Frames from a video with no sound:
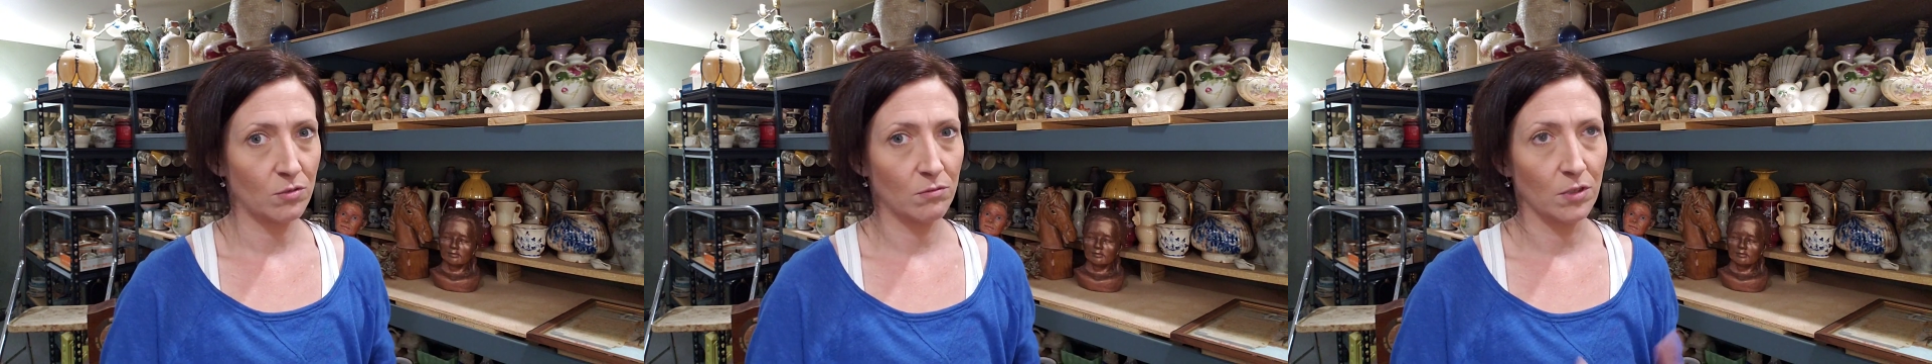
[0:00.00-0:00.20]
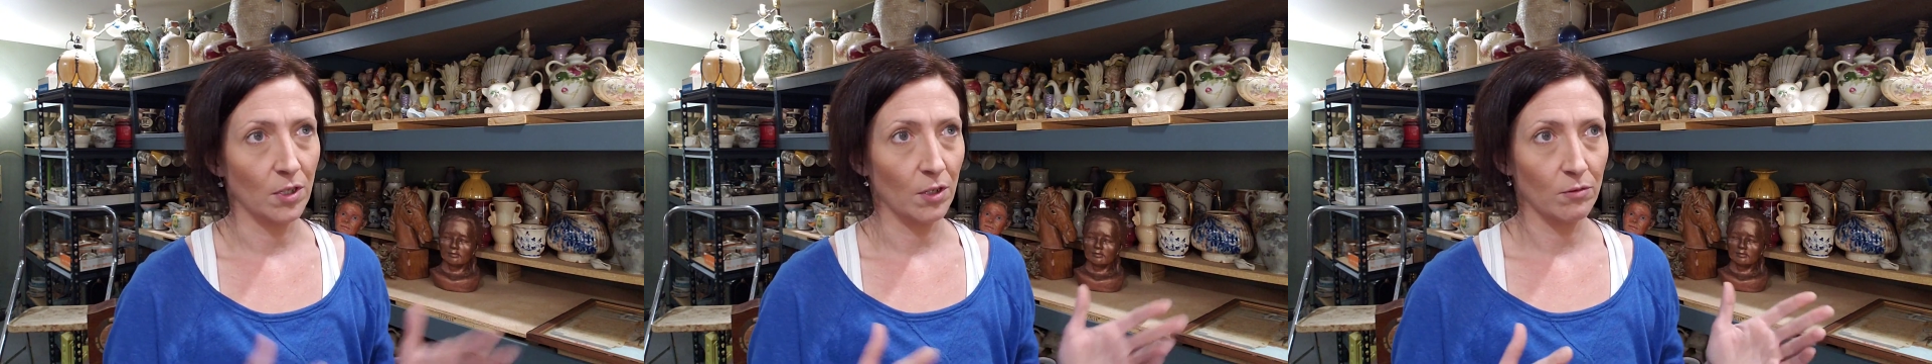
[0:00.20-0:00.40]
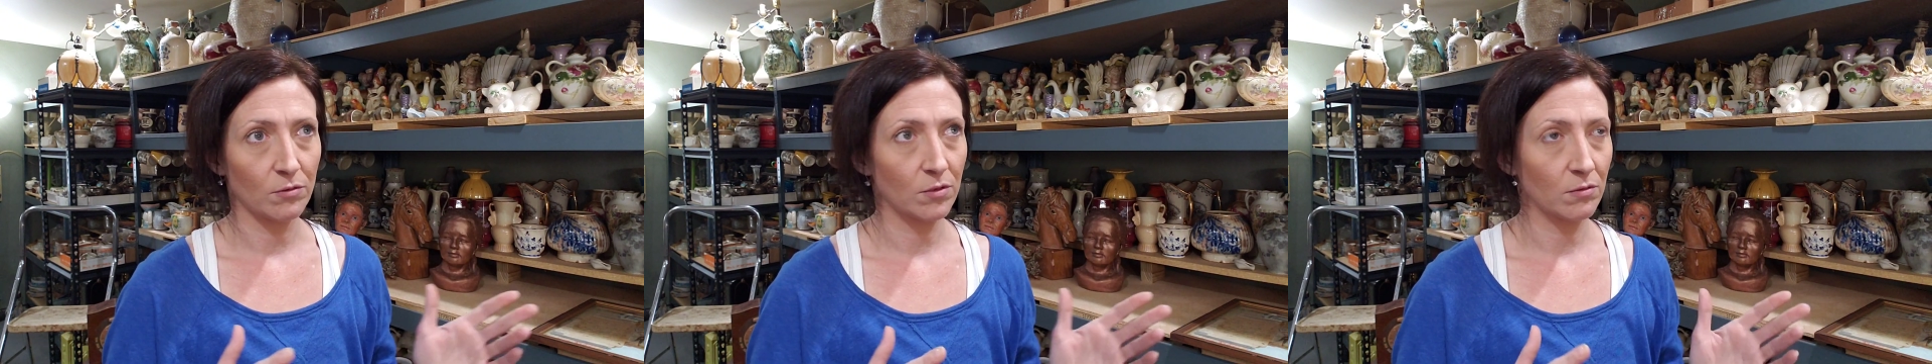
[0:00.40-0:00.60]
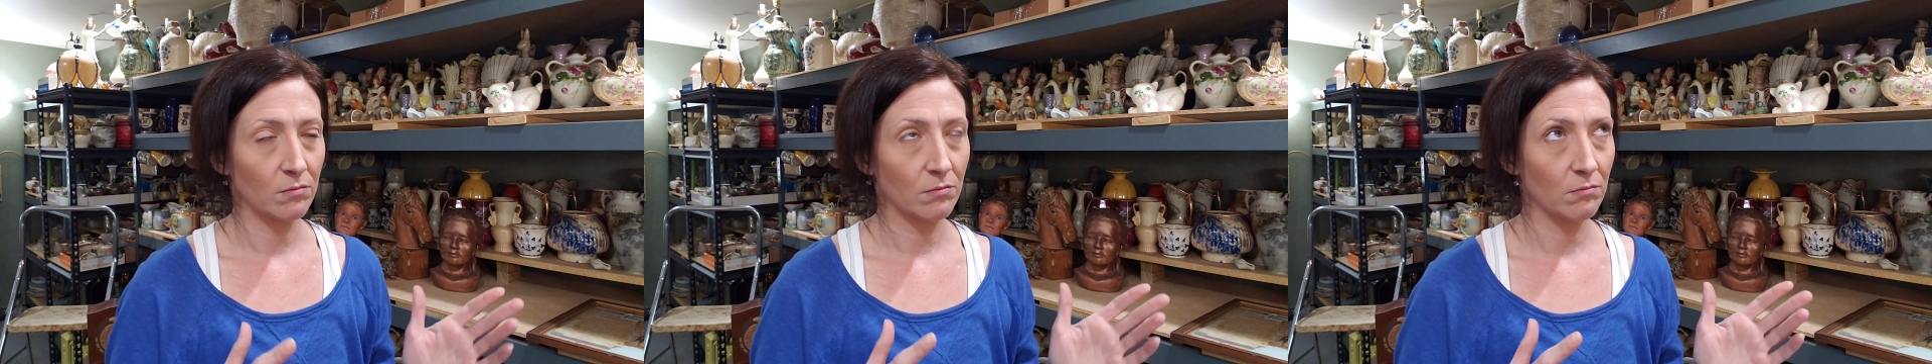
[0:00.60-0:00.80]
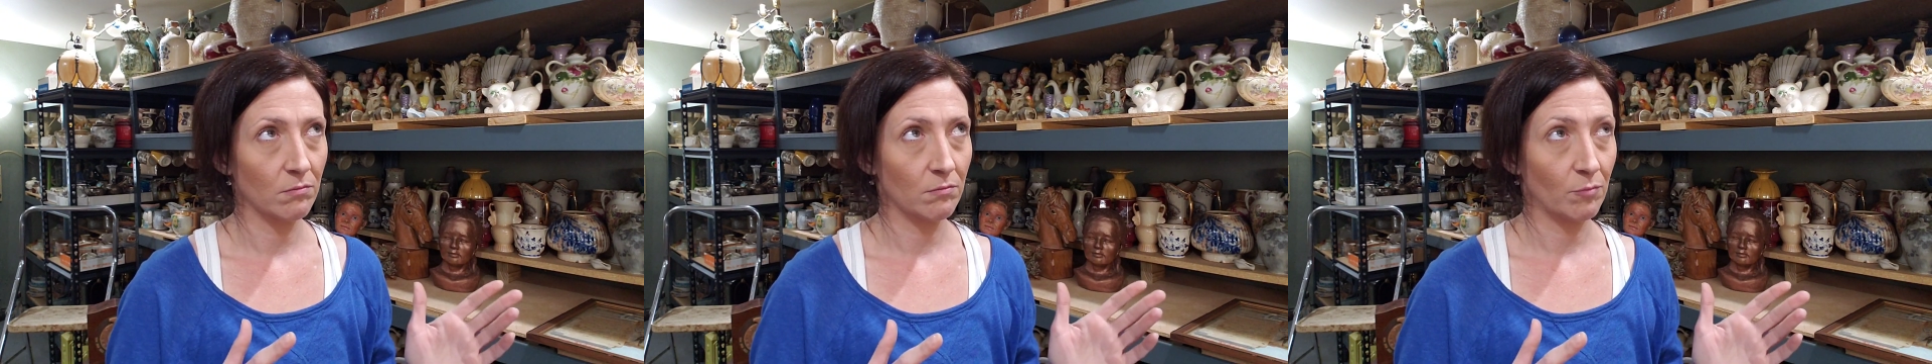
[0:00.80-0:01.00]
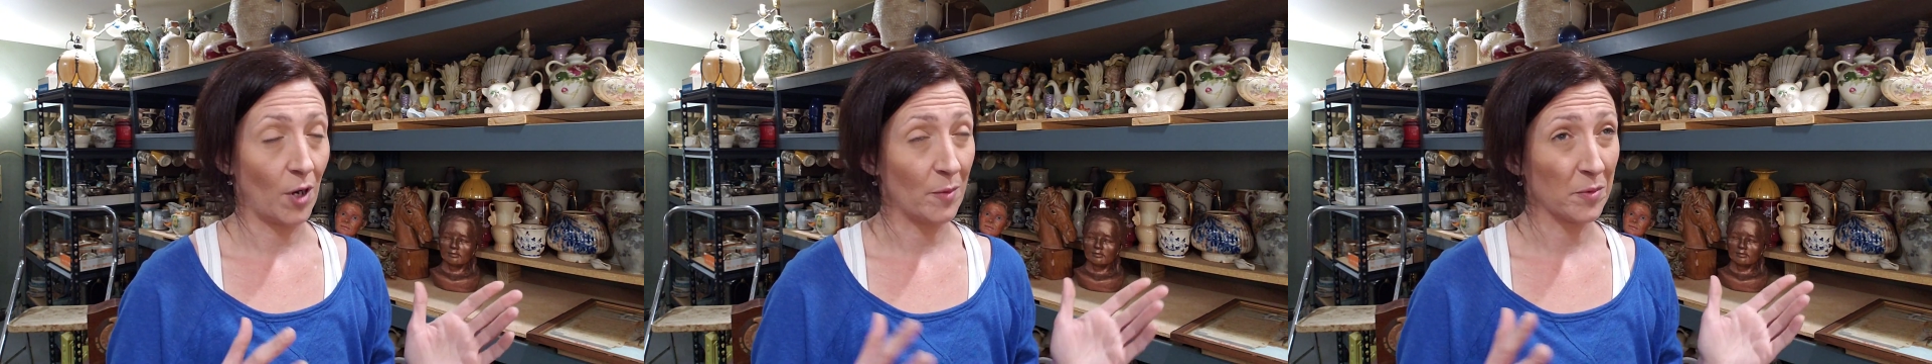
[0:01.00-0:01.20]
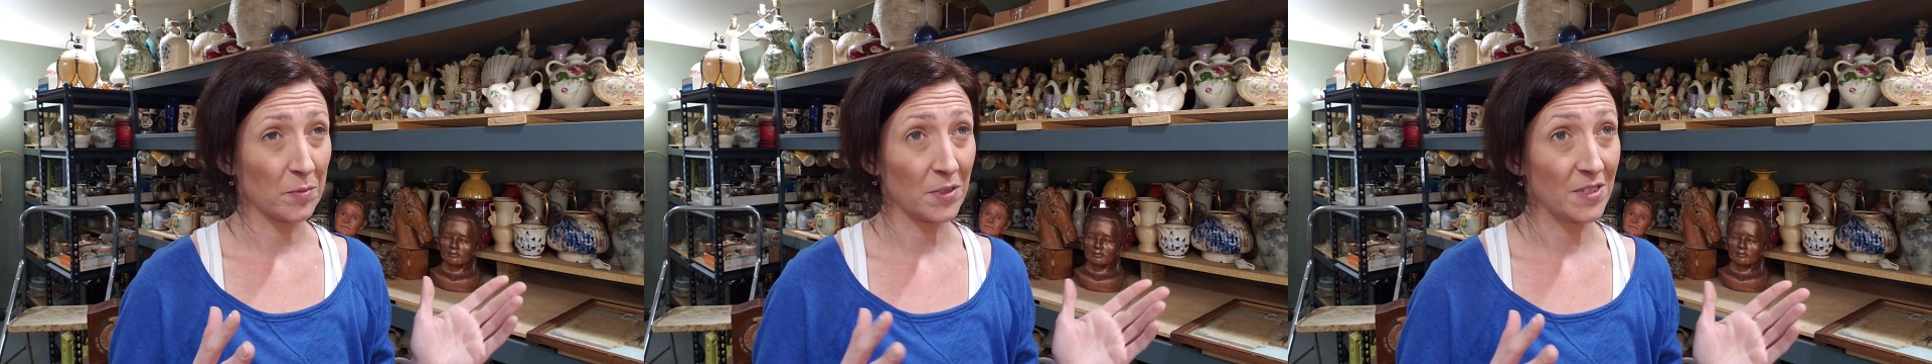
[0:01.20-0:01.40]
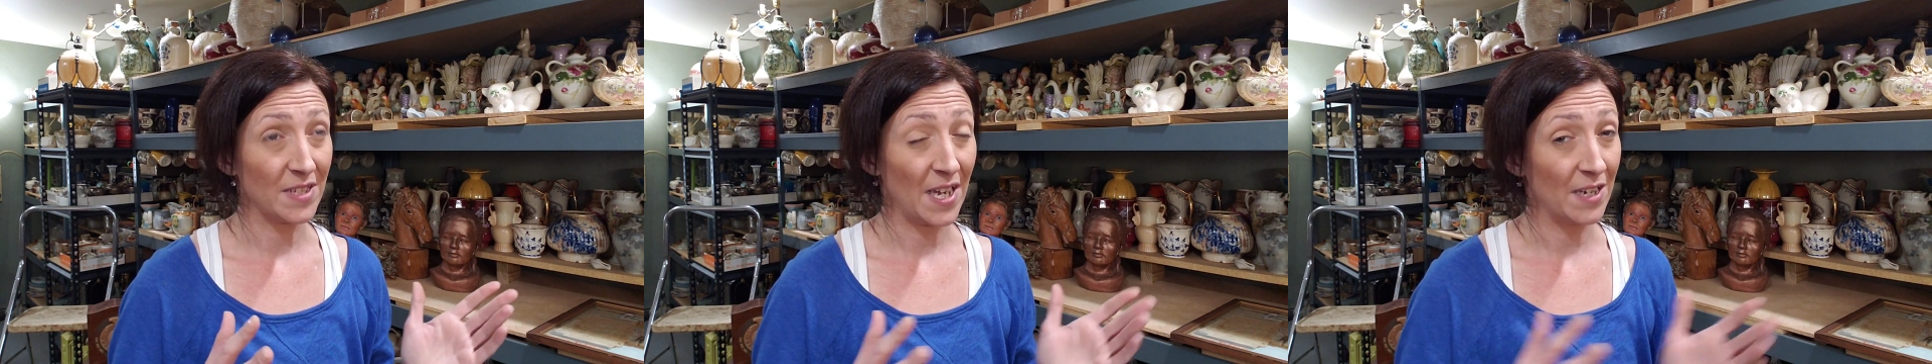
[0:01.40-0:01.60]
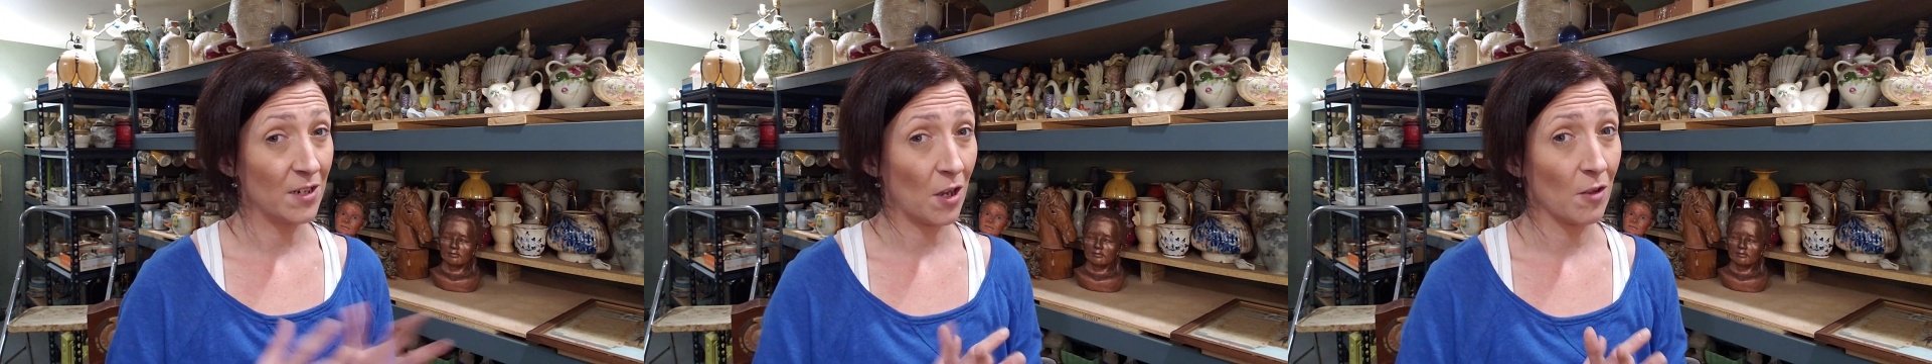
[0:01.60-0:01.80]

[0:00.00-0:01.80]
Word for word: you know, probably ten